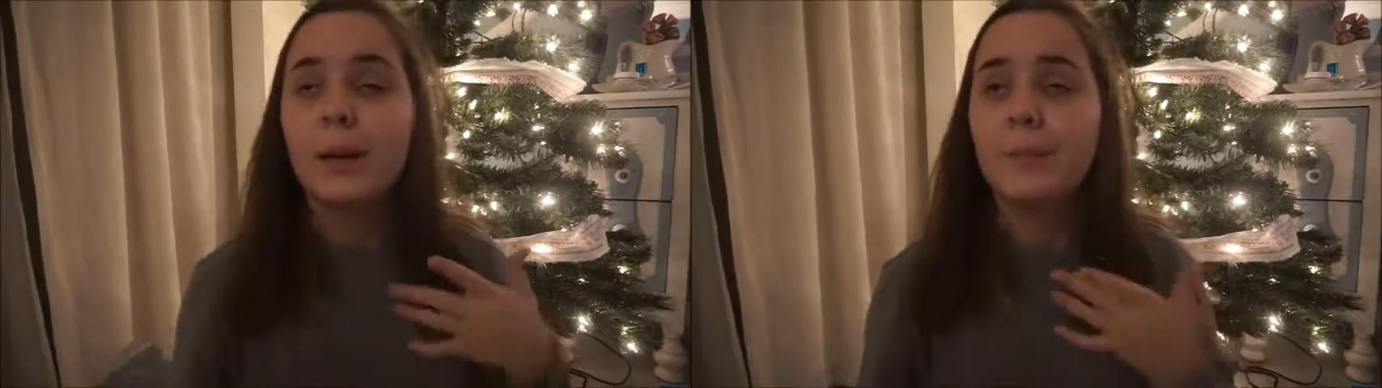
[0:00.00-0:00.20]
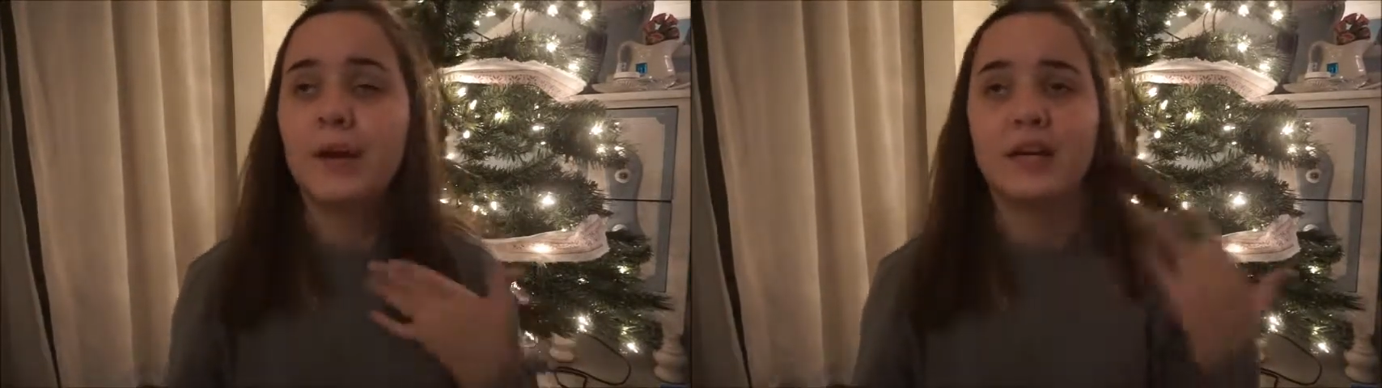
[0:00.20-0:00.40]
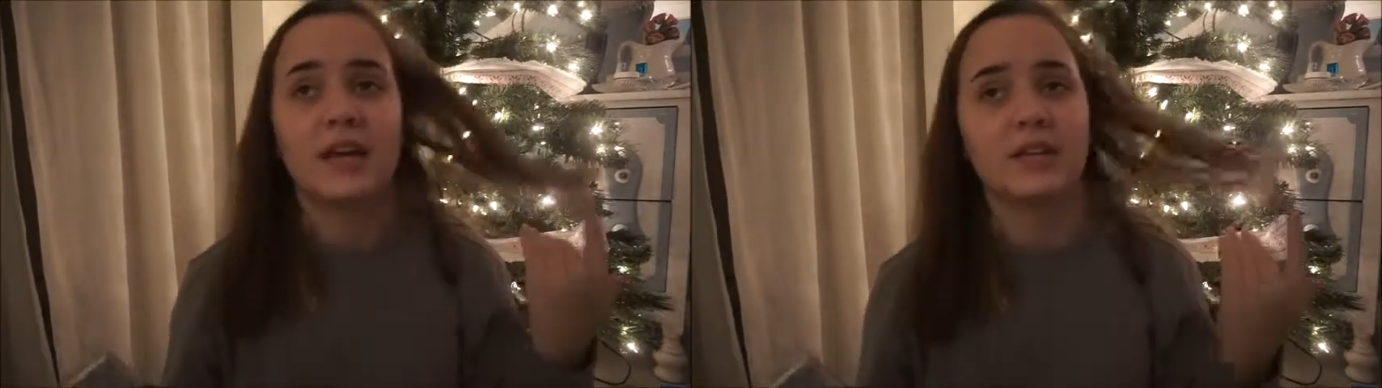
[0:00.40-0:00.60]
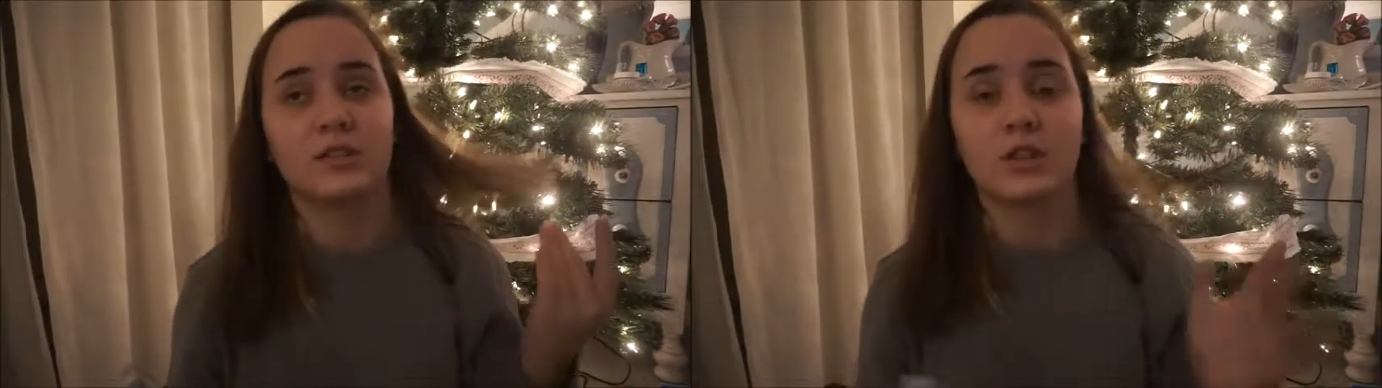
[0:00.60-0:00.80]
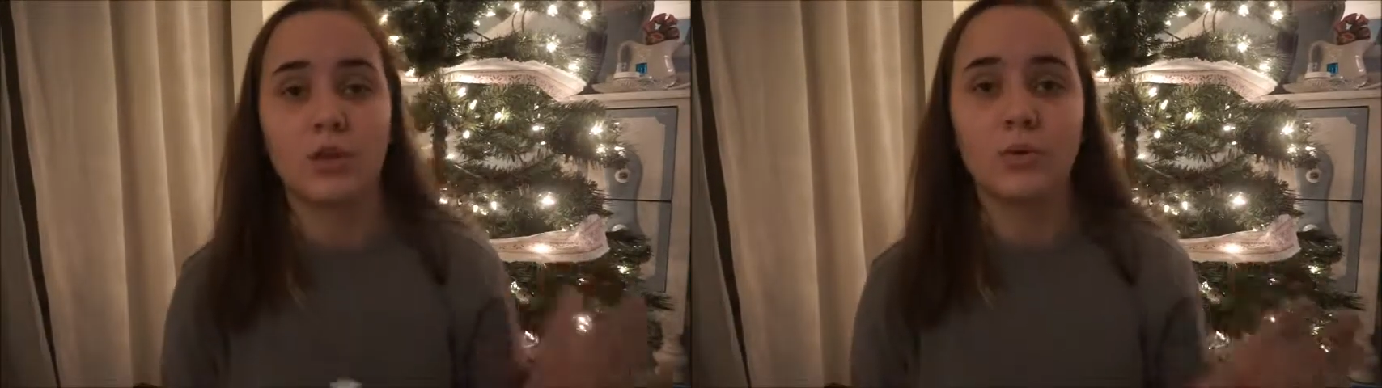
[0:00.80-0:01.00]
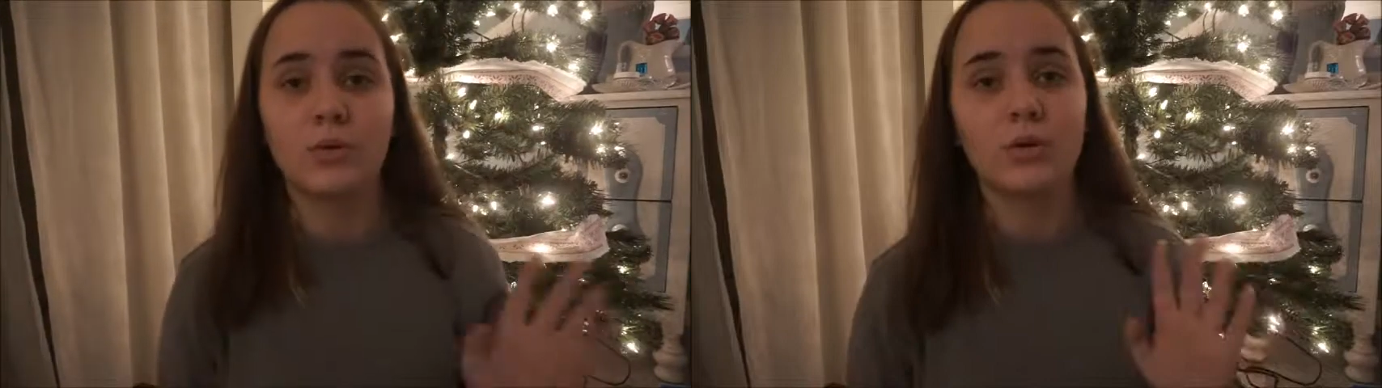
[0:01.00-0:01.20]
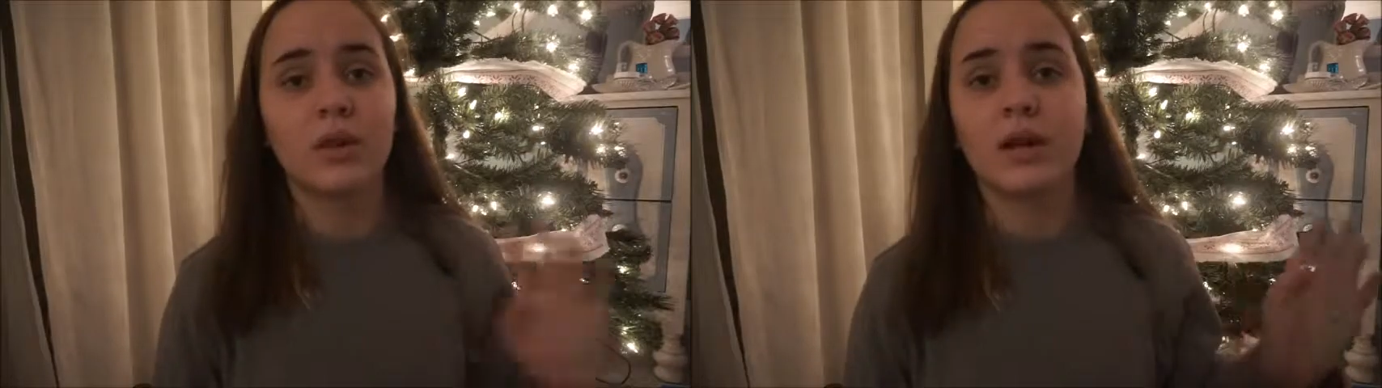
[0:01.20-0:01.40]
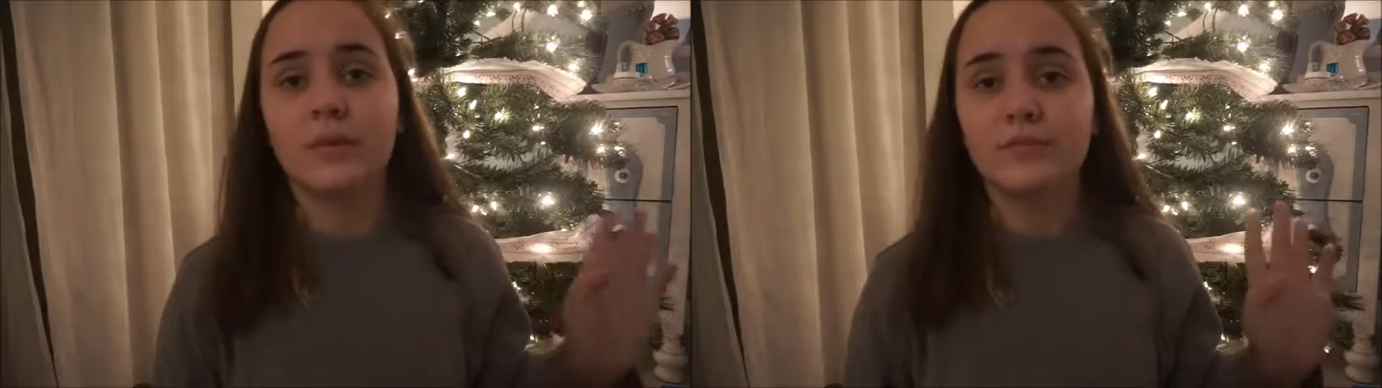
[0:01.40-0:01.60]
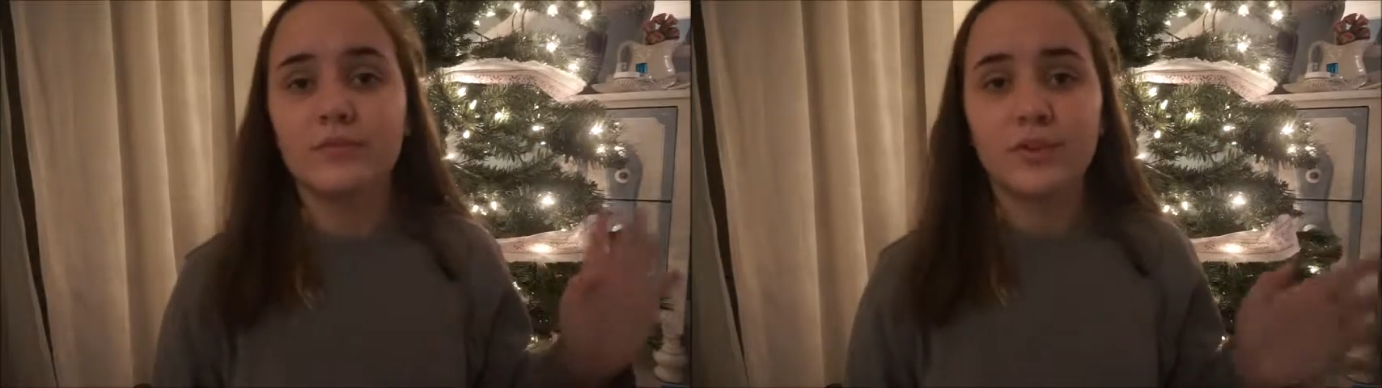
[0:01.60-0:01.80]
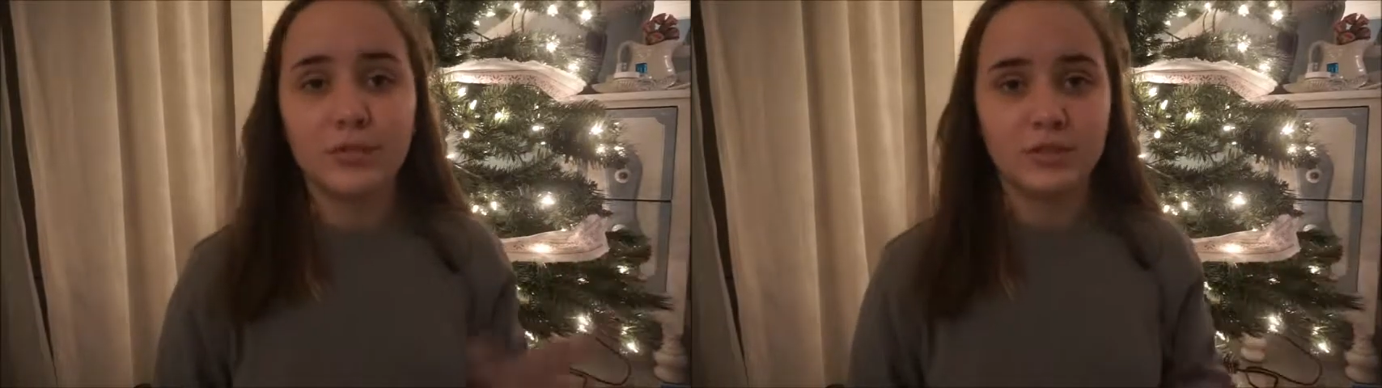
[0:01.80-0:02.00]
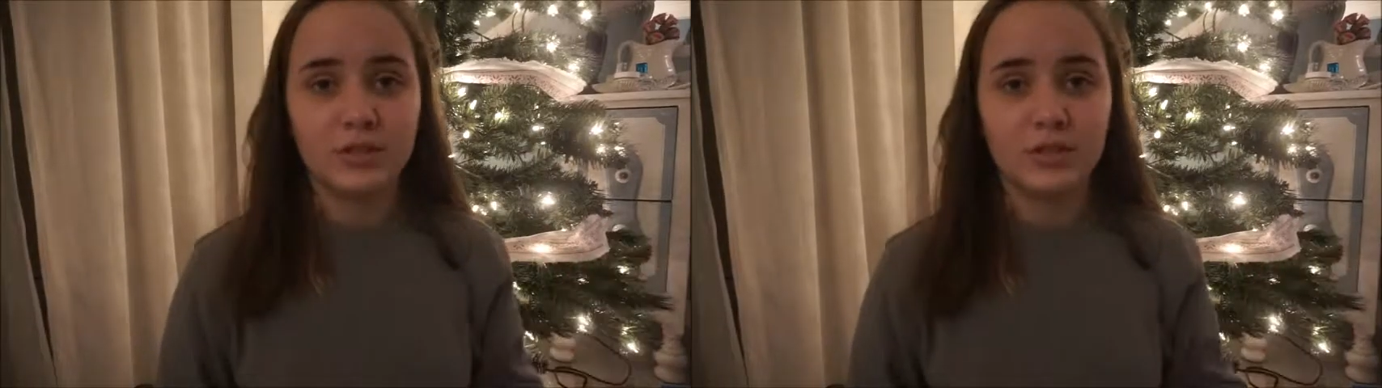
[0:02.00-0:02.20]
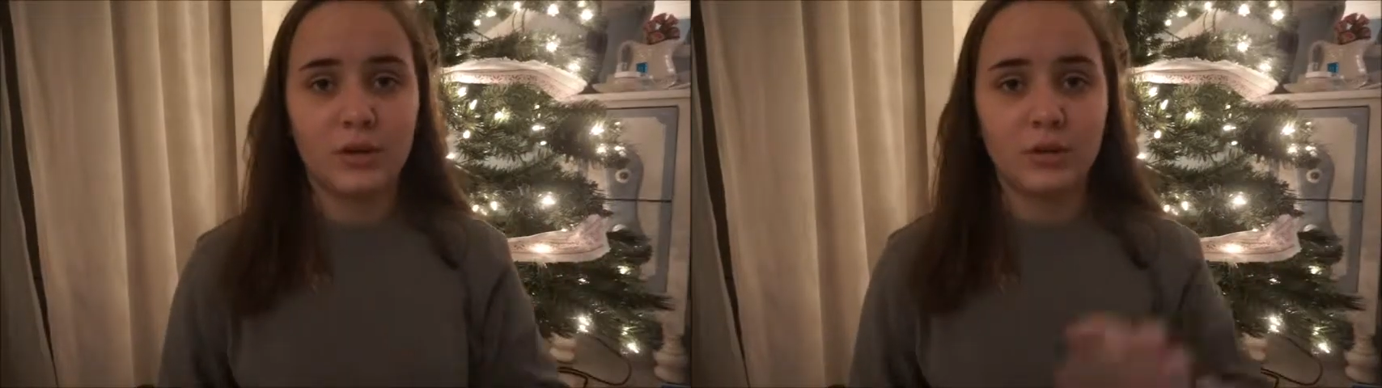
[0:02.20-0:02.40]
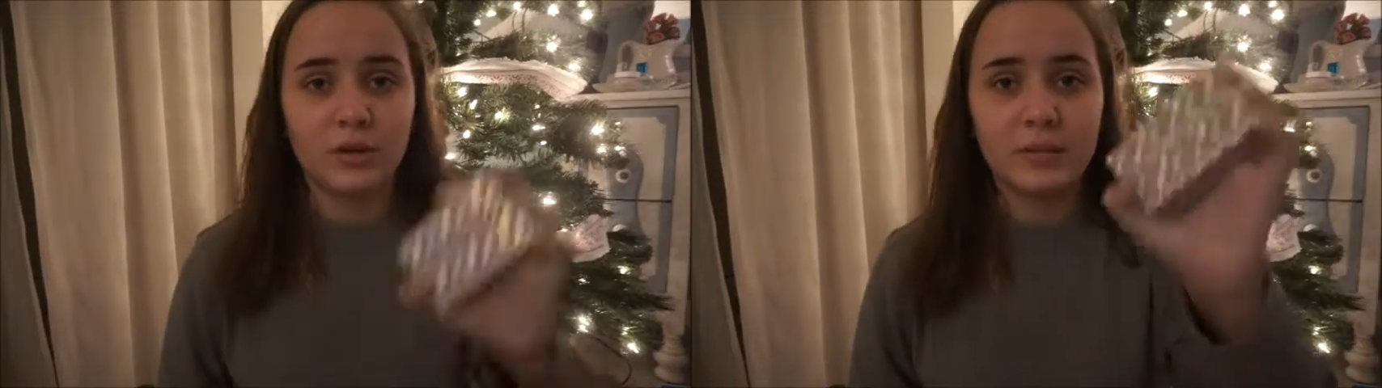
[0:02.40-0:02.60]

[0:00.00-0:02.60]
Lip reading: But yeah, it's a local frozen yogurt